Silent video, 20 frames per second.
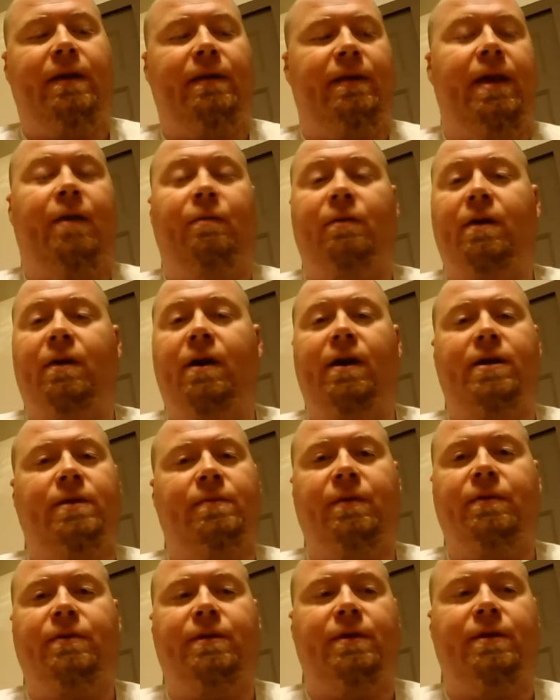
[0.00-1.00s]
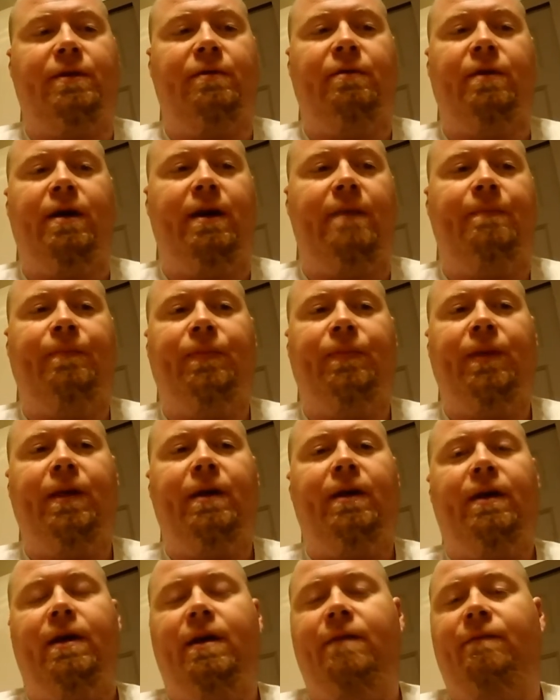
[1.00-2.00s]
and they were not supposed to do that.
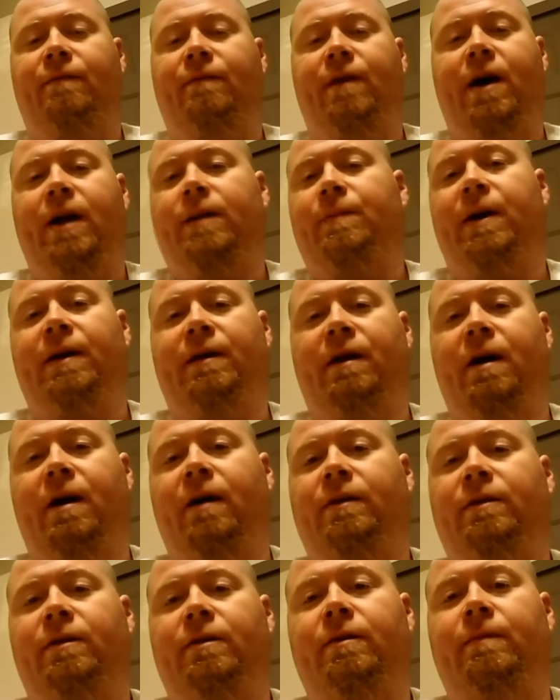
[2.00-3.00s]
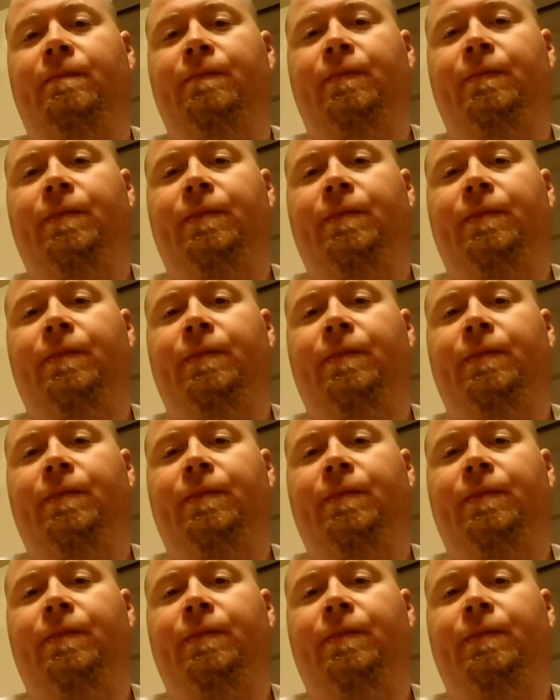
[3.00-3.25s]
In fact, my doctor,